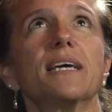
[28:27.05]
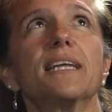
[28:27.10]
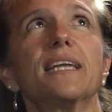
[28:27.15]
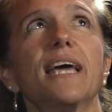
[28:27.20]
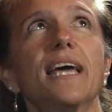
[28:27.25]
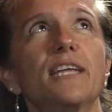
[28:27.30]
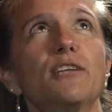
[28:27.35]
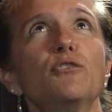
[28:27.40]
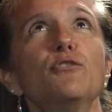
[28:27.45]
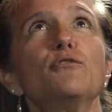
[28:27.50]

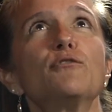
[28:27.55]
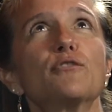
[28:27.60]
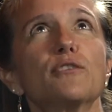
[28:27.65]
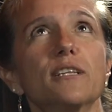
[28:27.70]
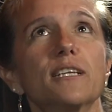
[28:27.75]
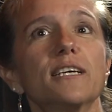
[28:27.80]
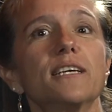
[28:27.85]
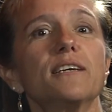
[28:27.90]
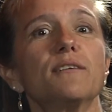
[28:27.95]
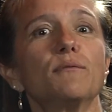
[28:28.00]
and
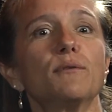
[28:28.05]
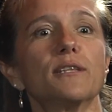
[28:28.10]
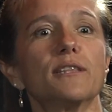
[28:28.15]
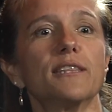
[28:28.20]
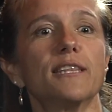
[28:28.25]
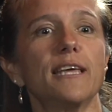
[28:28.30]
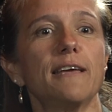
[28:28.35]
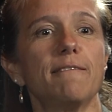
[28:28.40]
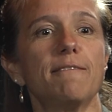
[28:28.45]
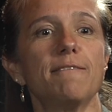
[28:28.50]
usually
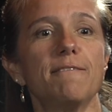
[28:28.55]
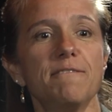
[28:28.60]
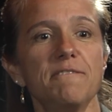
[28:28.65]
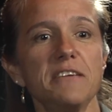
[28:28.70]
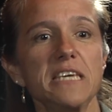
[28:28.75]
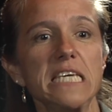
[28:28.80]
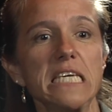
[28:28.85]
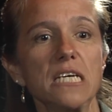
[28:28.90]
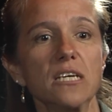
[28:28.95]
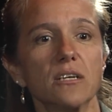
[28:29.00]
what they
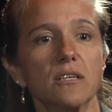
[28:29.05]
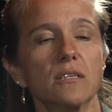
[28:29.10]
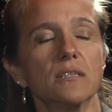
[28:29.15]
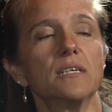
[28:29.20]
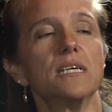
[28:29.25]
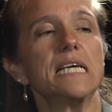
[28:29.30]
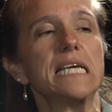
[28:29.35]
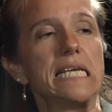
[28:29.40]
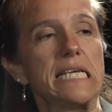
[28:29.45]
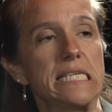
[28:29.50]
feel
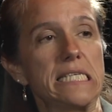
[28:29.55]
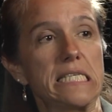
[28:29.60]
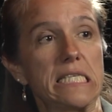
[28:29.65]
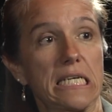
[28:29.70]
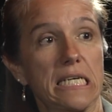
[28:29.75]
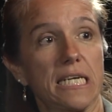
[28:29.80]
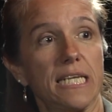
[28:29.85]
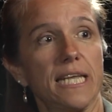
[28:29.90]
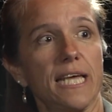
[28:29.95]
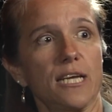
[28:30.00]
is the
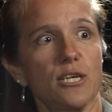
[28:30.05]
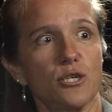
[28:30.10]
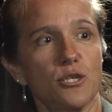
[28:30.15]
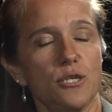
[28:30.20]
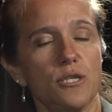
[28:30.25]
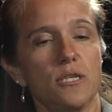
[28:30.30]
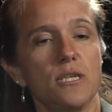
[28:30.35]
connection,